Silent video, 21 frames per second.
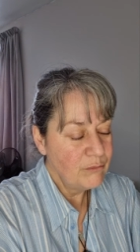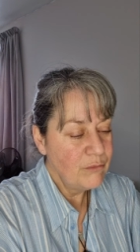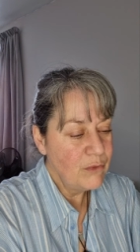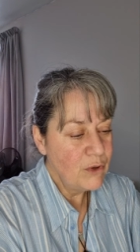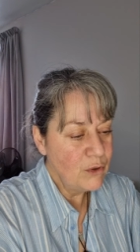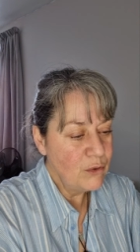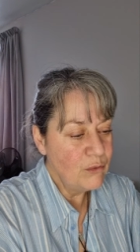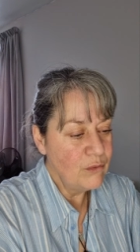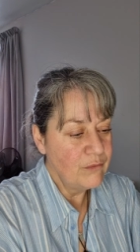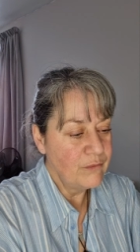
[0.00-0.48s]

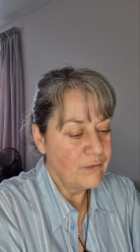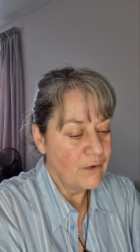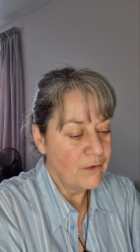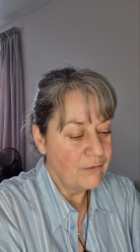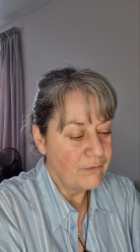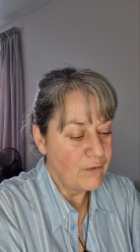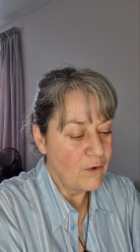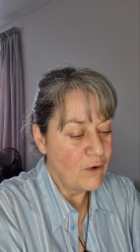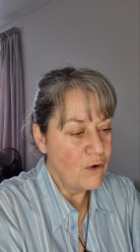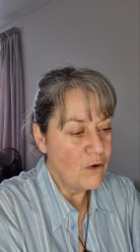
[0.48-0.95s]
move
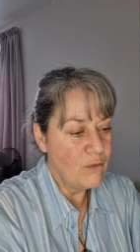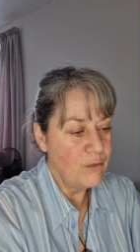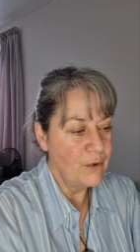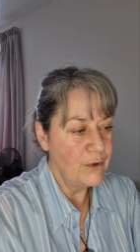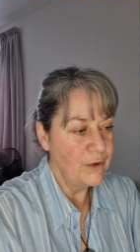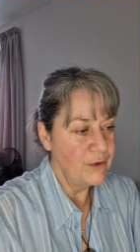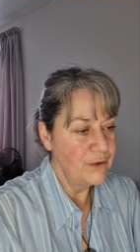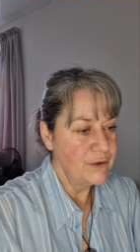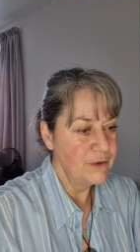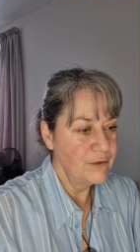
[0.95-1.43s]

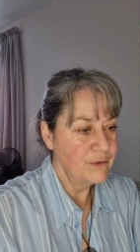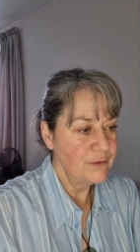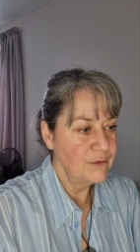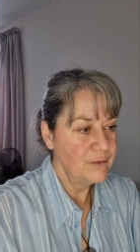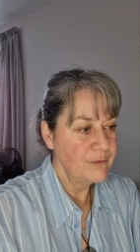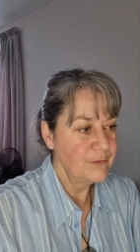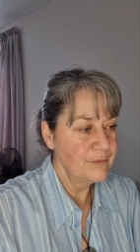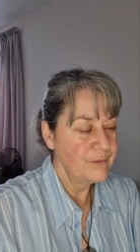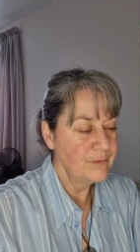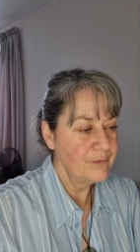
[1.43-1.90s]
forward.
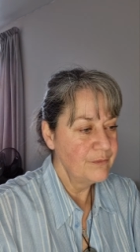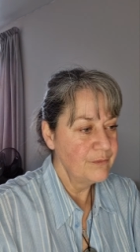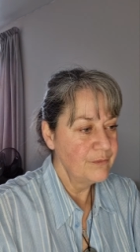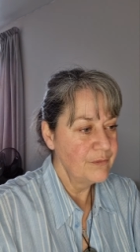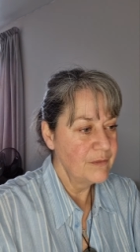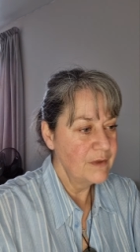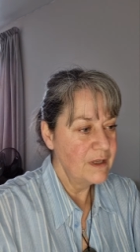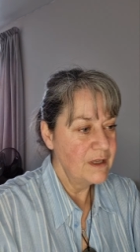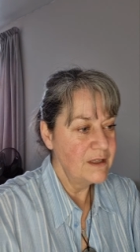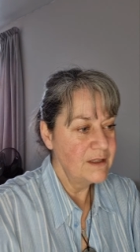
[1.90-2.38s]

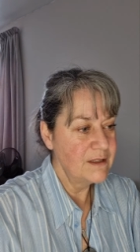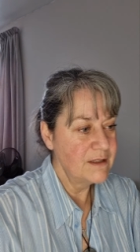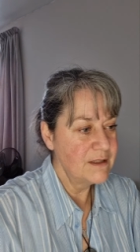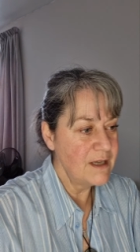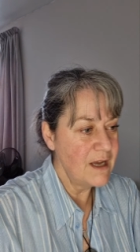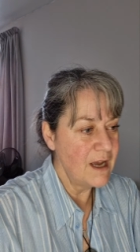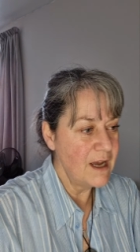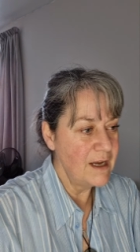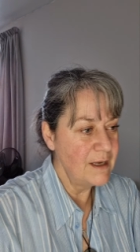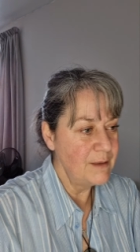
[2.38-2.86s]
It's
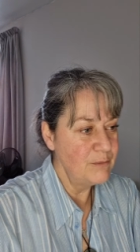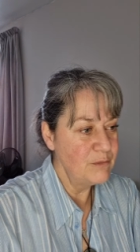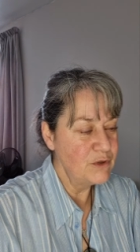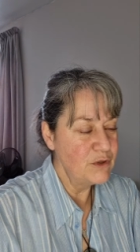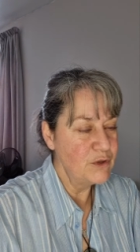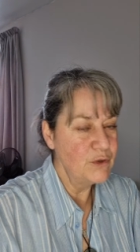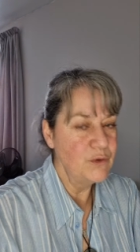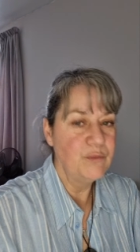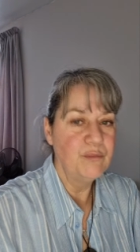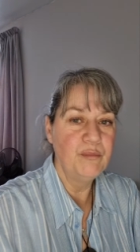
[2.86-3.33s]

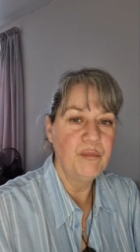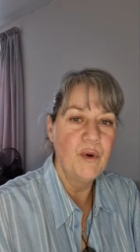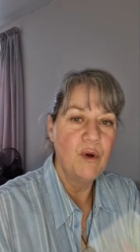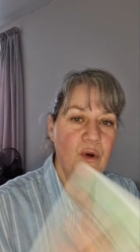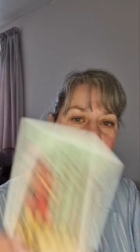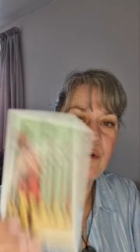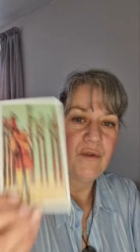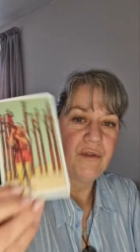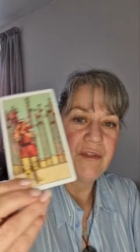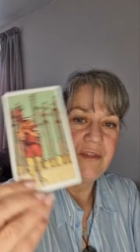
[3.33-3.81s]
time to
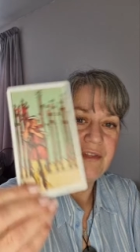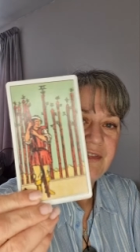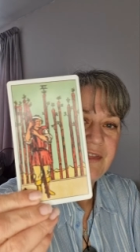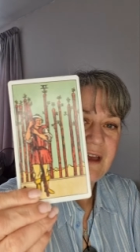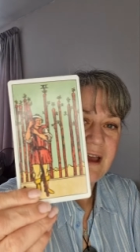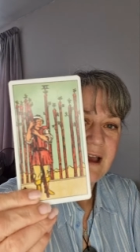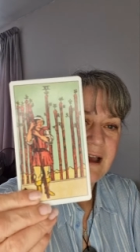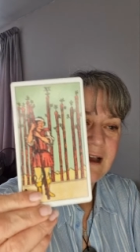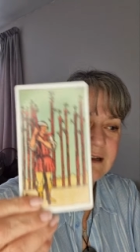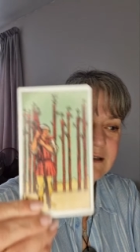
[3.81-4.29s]
put
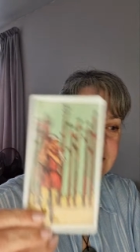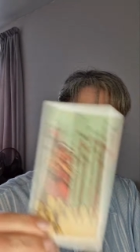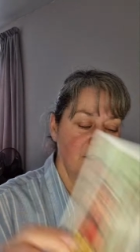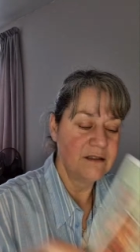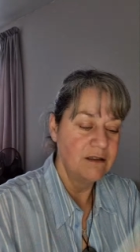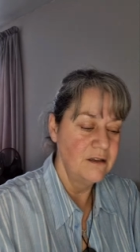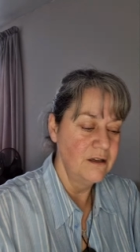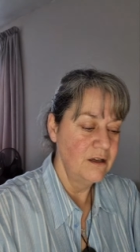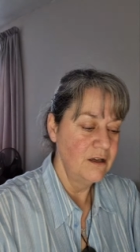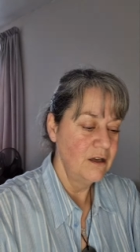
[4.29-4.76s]
that